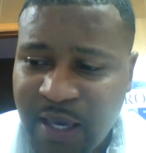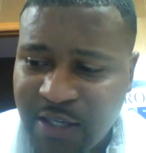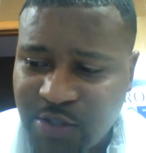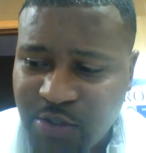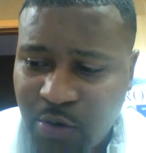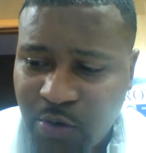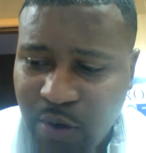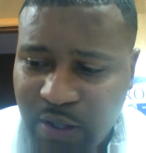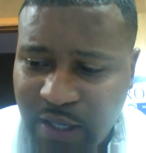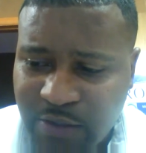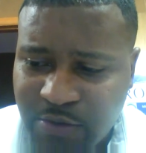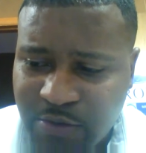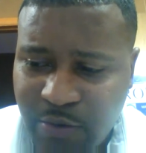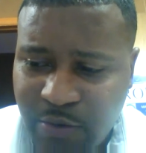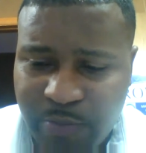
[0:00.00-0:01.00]
And so
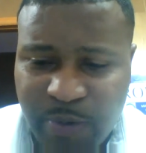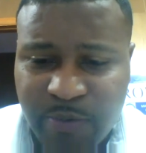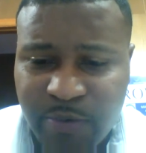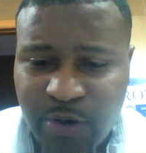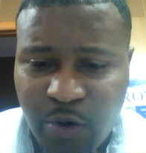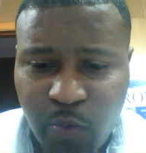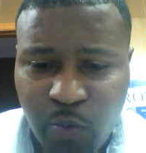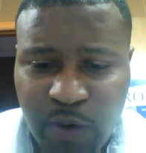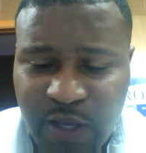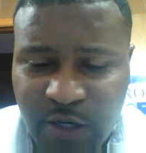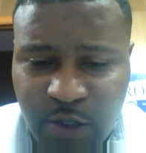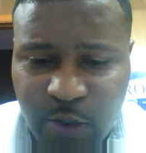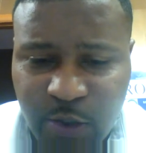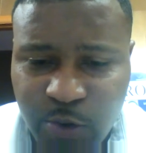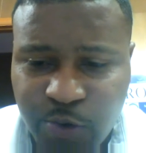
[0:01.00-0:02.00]
that's why I want people to know, win
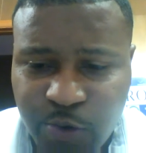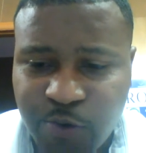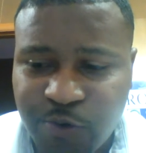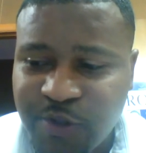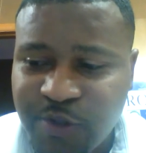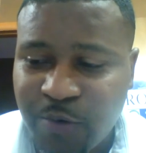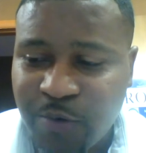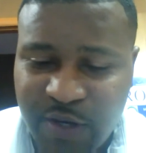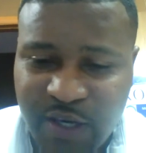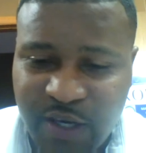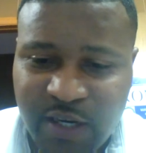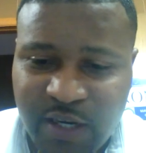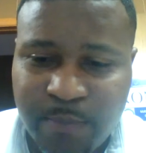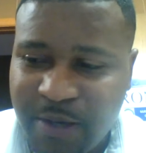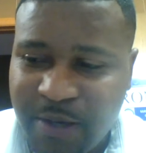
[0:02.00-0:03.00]
or lose, we're
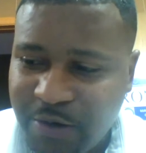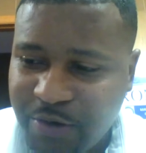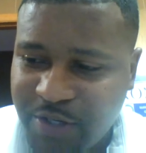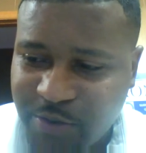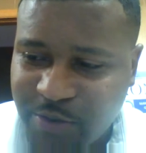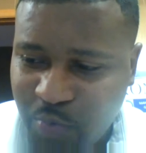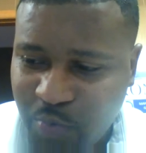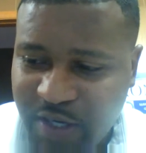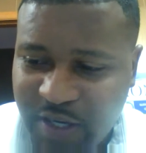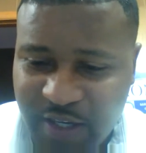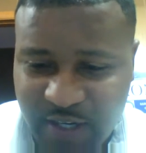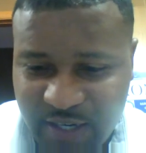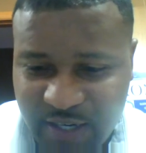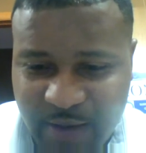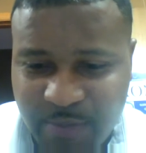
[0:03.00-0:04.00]
going to build this
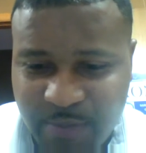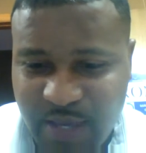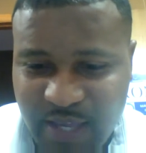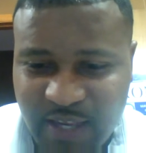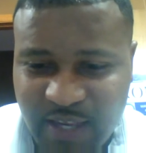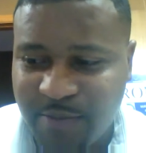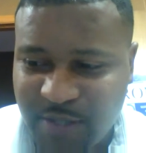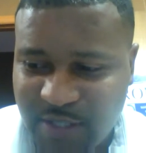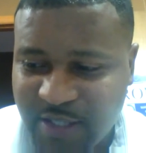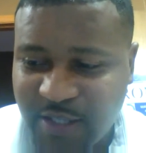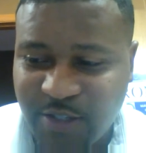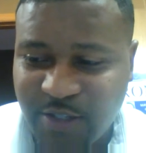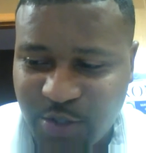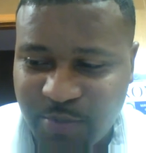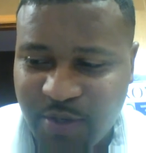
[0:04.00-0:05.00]
108 meeting
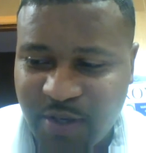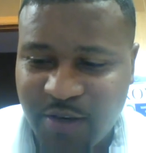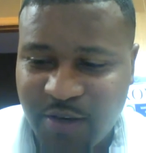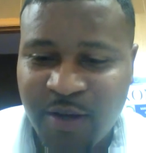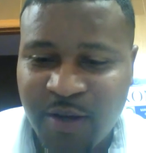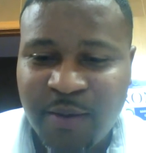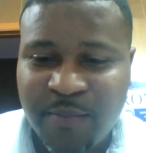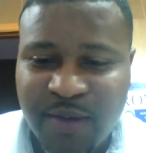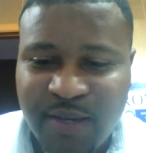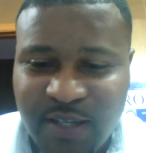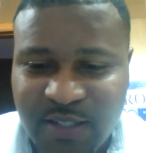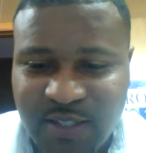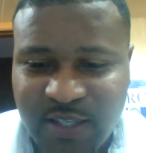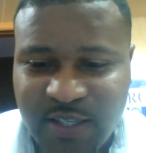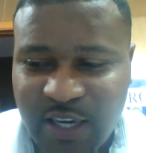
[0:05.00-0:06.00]
system here,
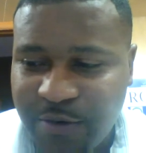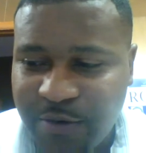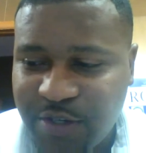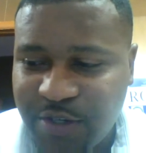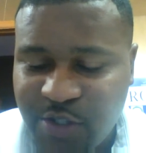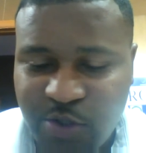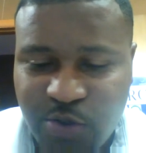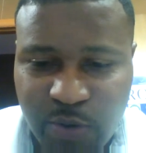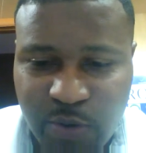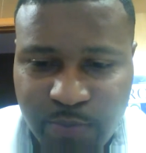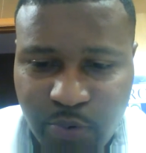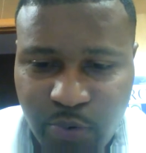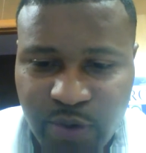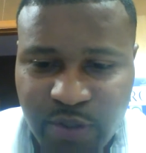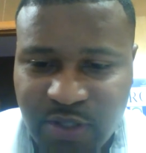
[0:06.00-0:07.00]
because Gary is too
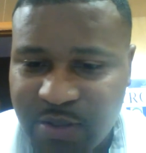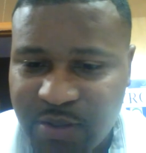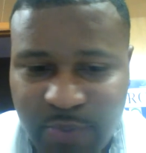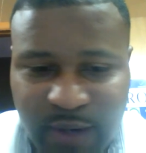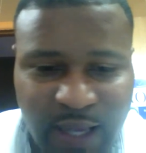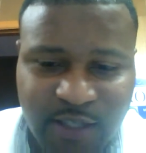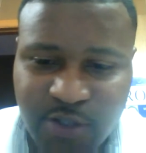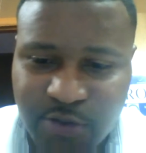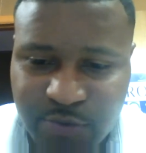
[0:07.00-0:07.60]
important to blacks